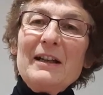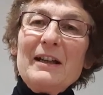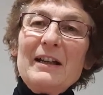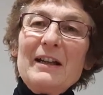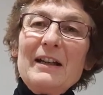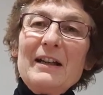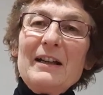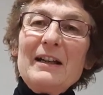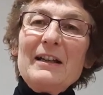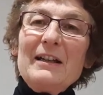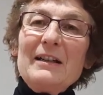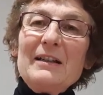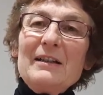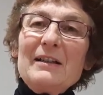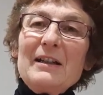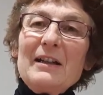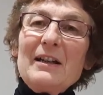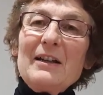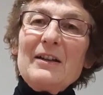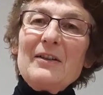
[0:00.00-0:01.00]
and
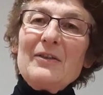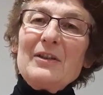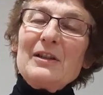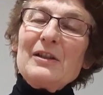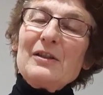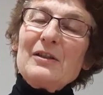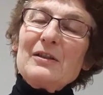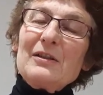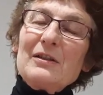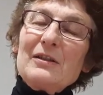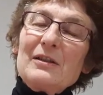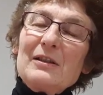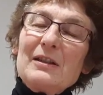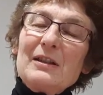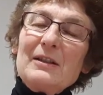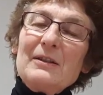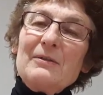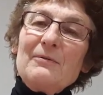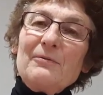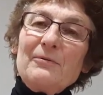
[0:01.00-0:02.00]

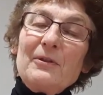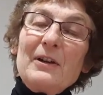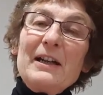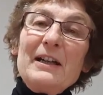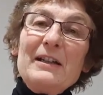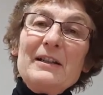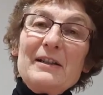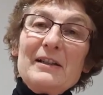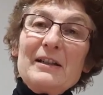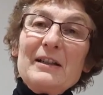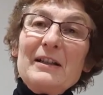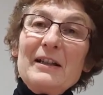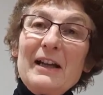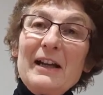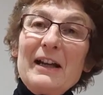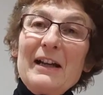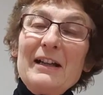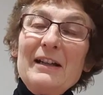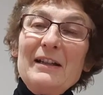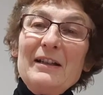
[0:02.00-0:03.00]
the phrase
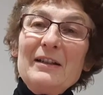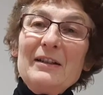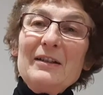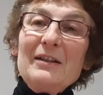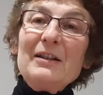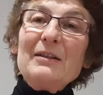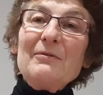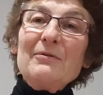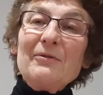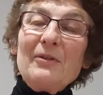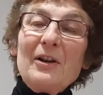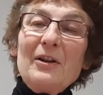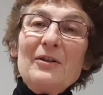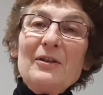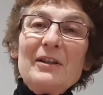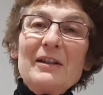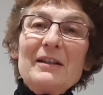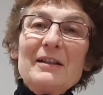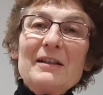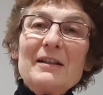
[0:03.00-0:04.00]
today in
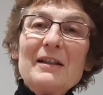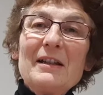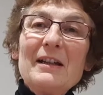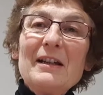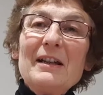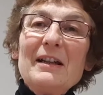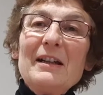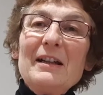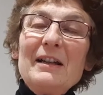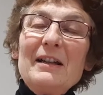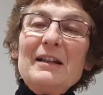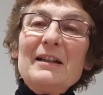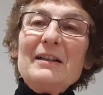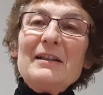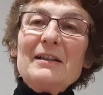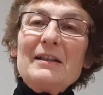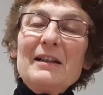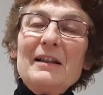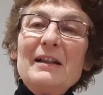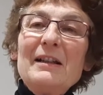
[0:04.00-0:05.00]
focus
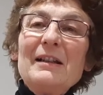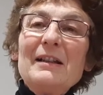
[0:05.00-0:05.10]
is,